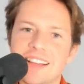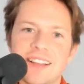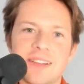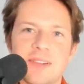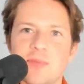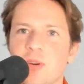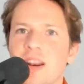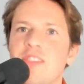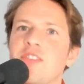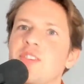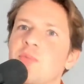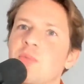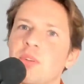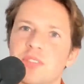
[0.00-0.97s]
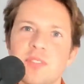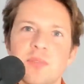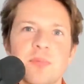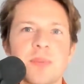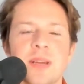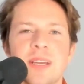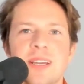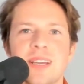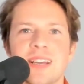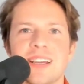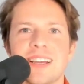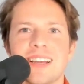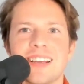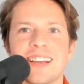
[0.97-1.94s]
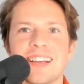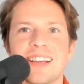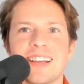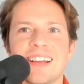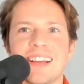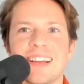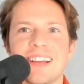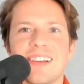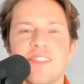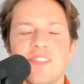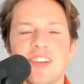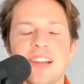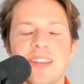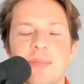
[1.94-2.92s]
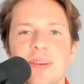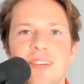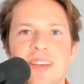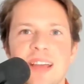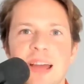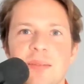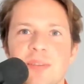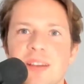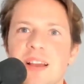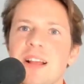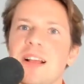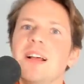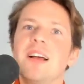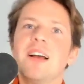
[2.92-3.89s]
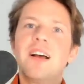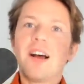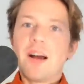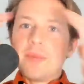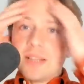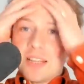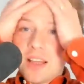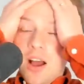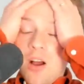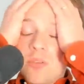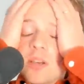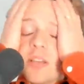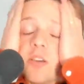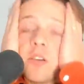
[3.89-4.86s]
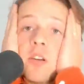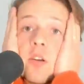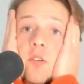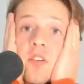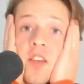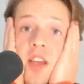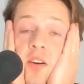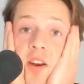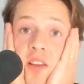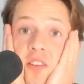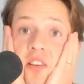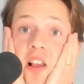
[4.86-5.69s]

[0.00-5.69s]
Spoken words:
whatever you want to be. Fill in the missing gaps. I mean, the only good news here is